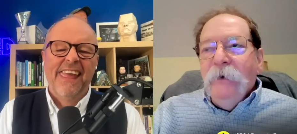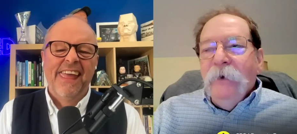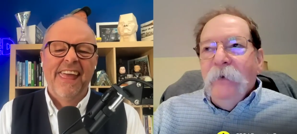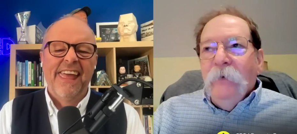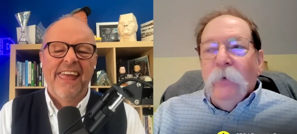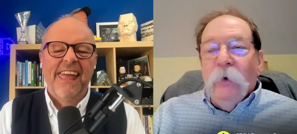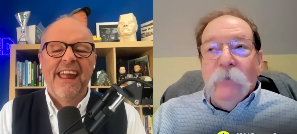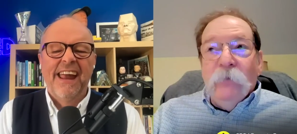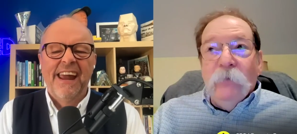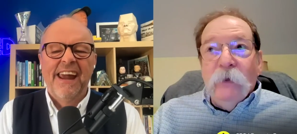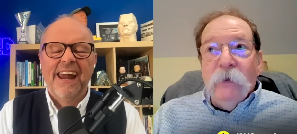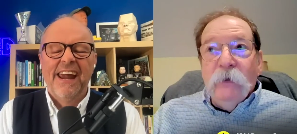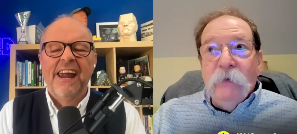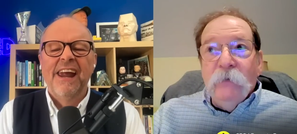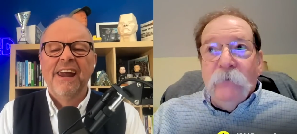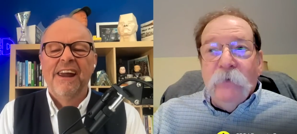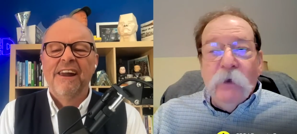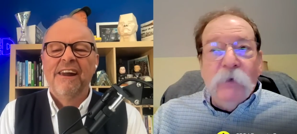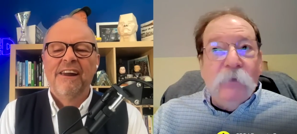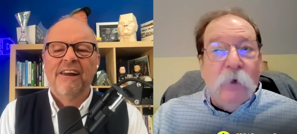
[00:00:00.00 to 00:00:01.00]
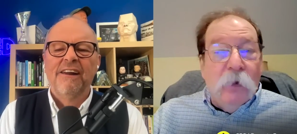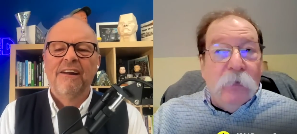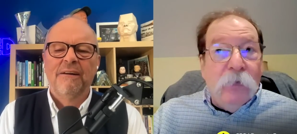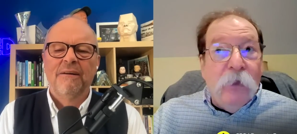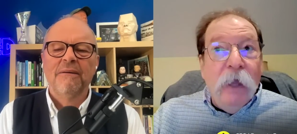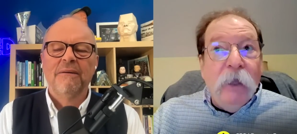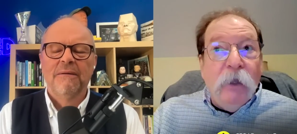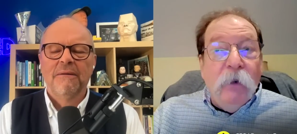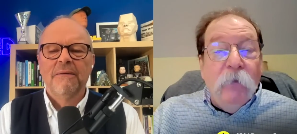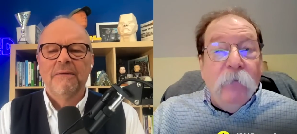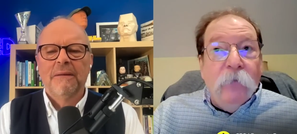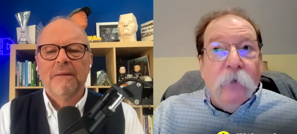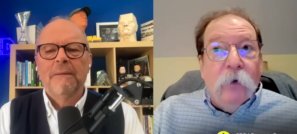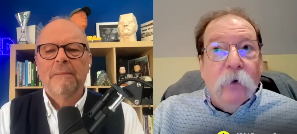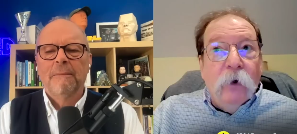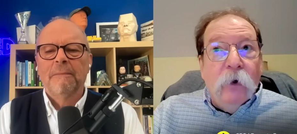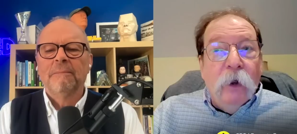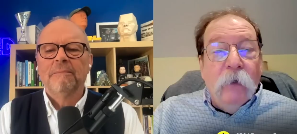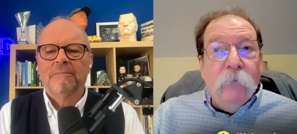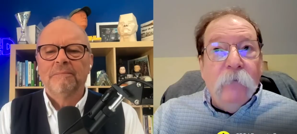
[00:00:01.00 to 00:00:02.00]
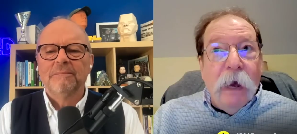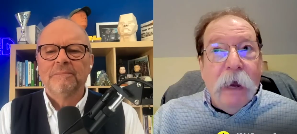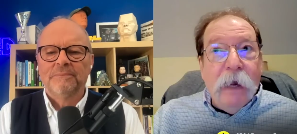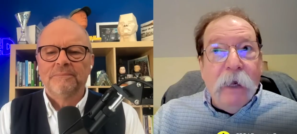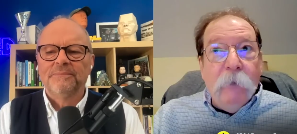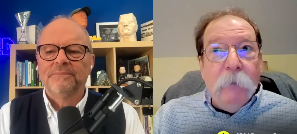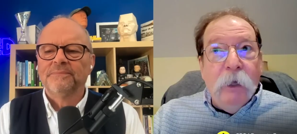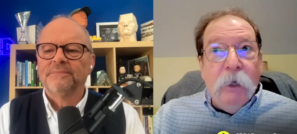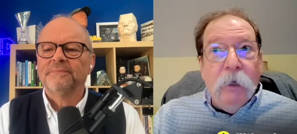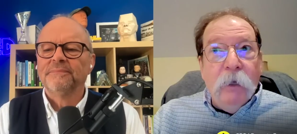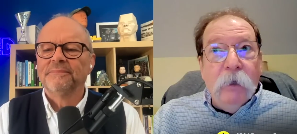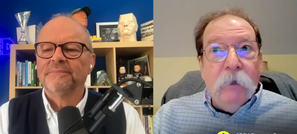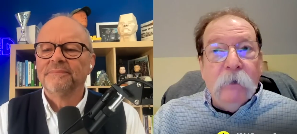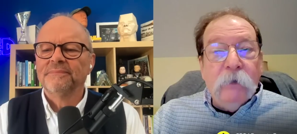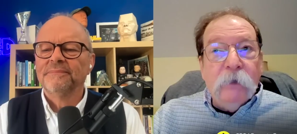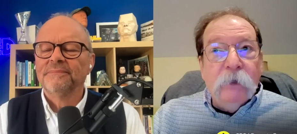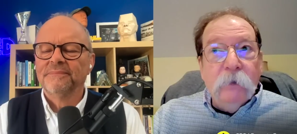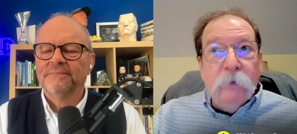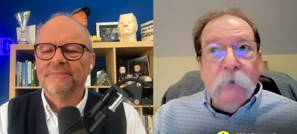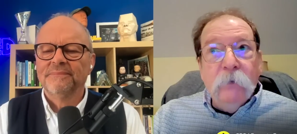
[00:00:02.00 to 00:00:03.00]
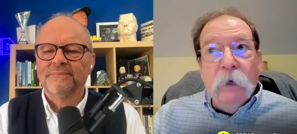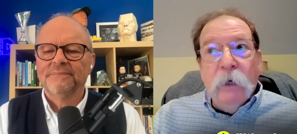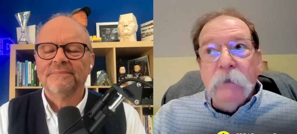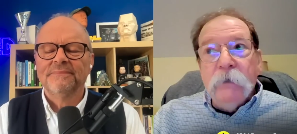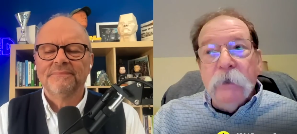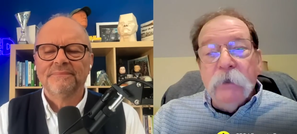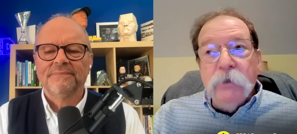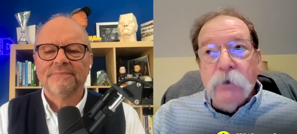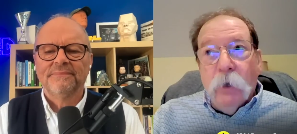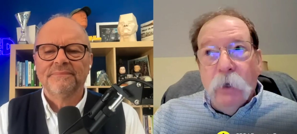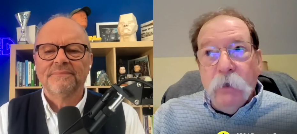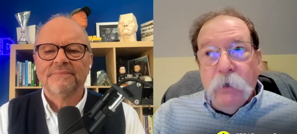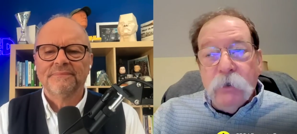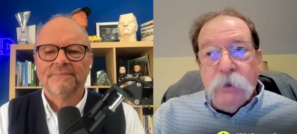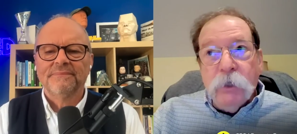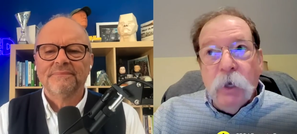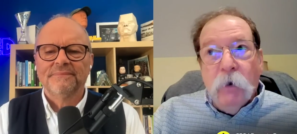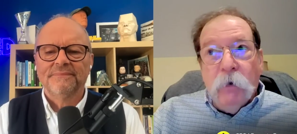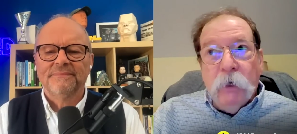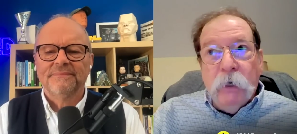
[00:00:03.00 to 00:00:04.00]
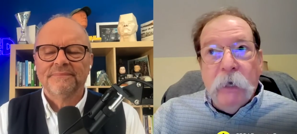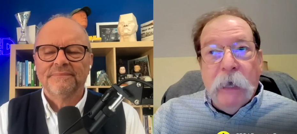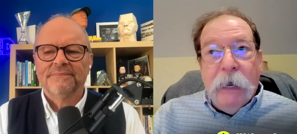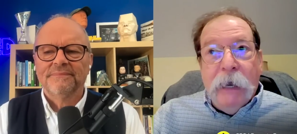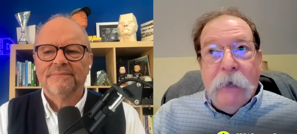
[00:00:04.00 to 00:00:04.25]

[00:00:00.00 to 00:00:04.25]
Speaker 1: well, first of all, thank you for inviting me to to uh, to join your show today.